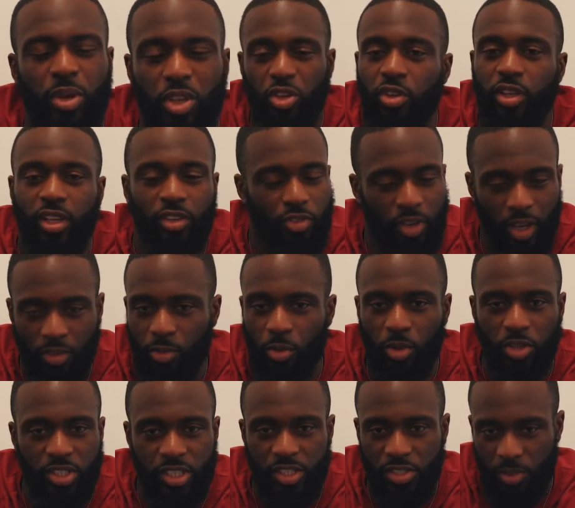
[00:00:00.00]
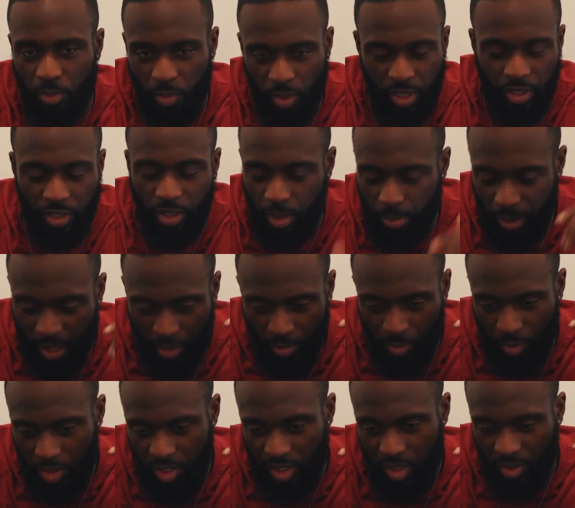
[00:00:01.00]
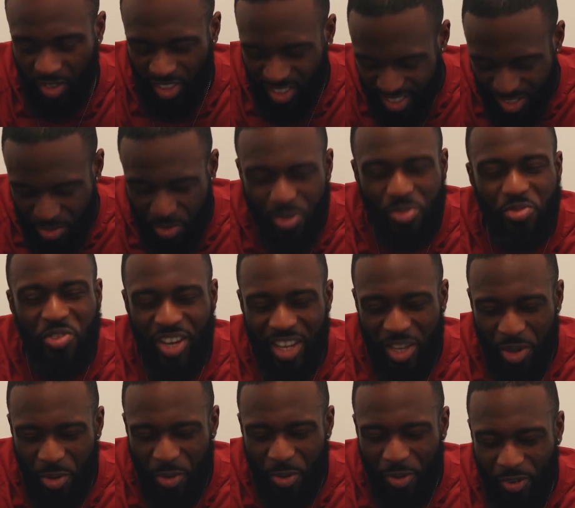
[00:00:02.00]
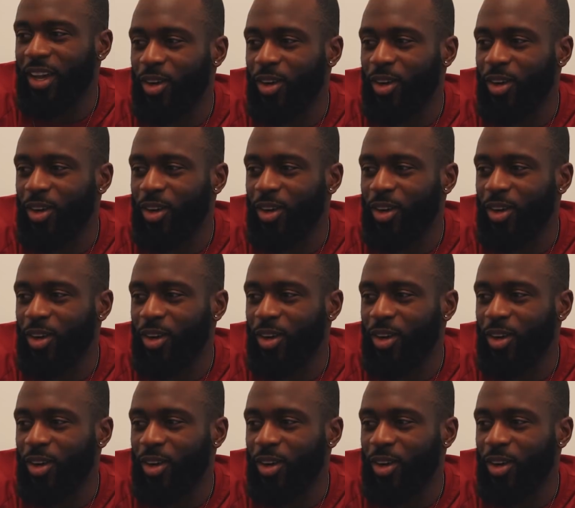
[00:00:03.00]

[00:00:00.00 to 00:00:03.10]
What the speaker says: if you haven't watched season one, go back and watch it, because it was really cool.